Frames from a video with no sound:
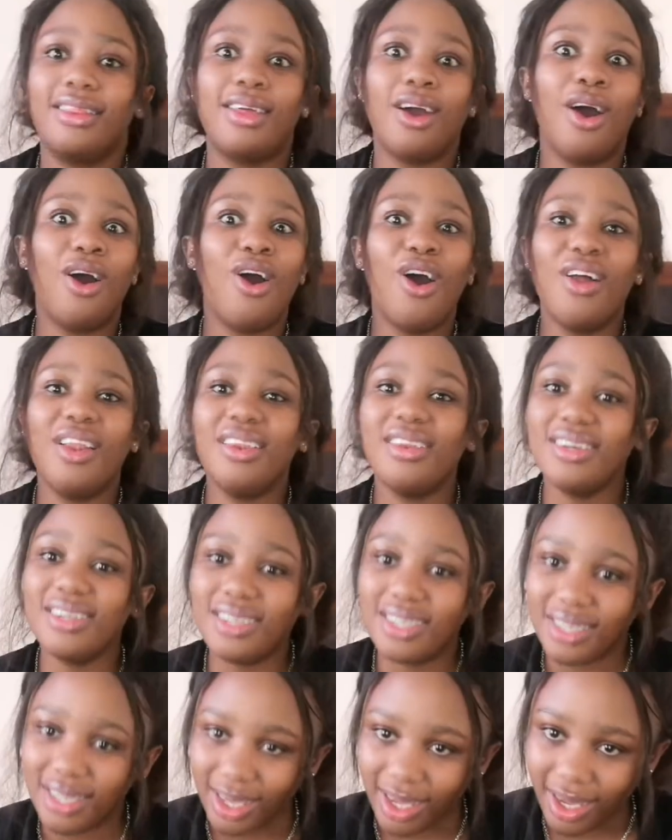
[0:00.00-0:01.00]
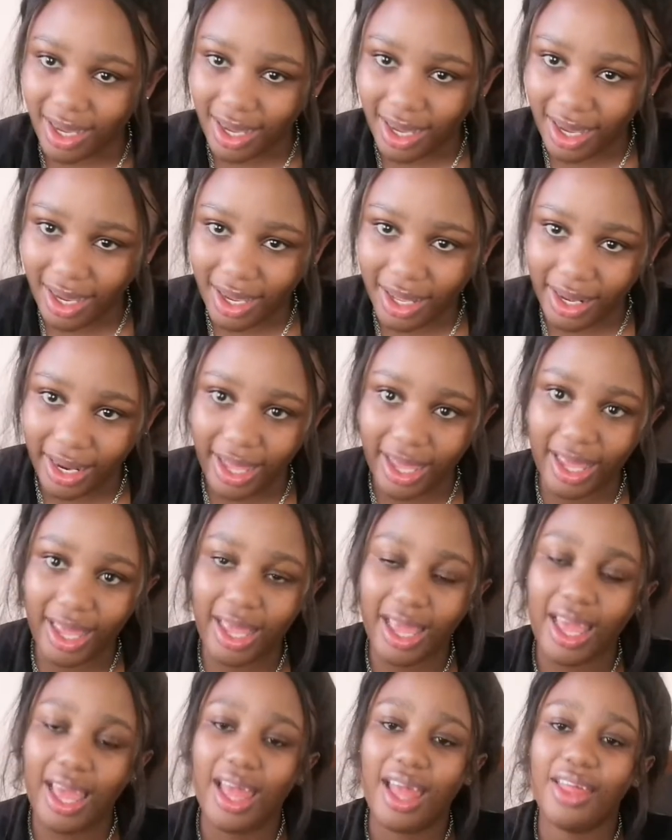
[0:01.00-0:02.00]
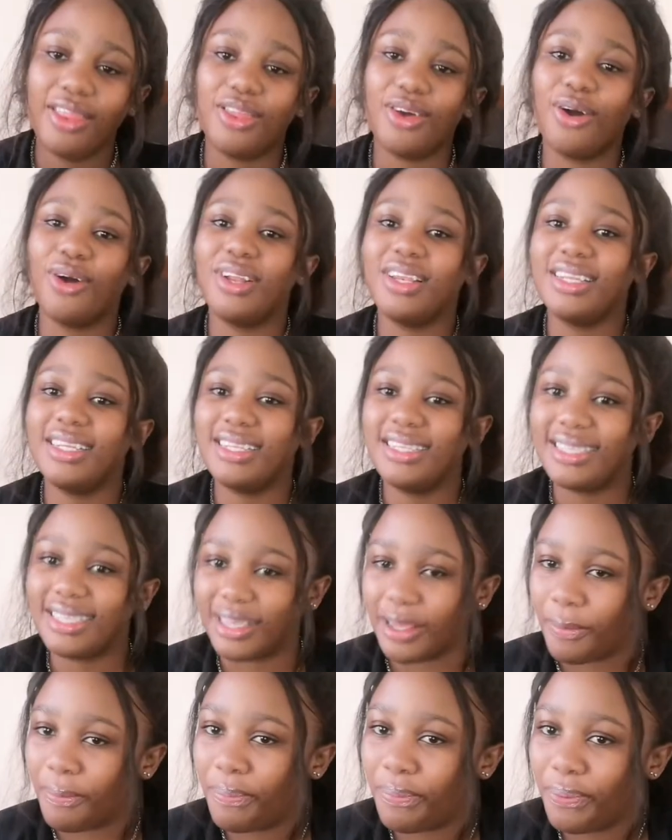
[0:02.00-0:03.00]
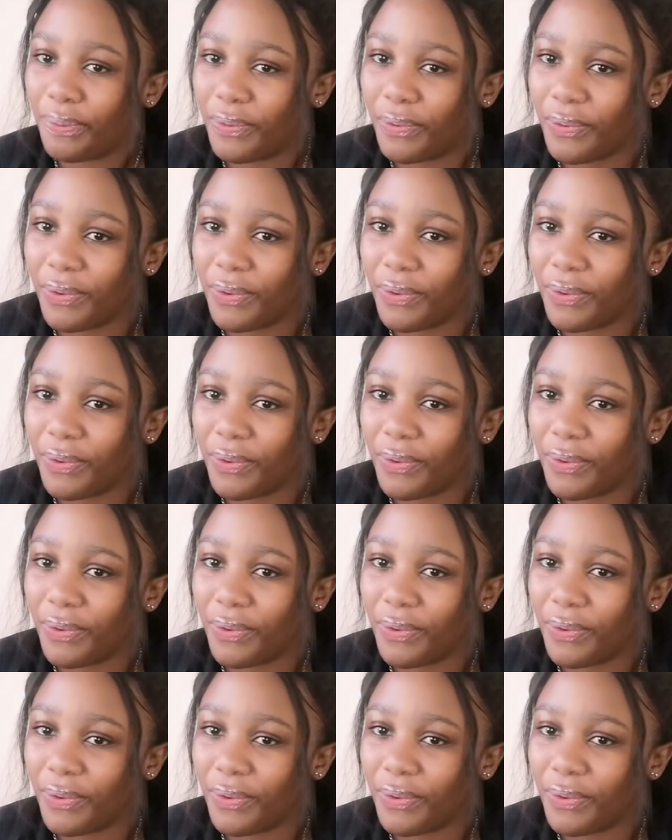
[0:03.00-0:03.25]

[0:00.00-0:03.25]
The only trick, the only tip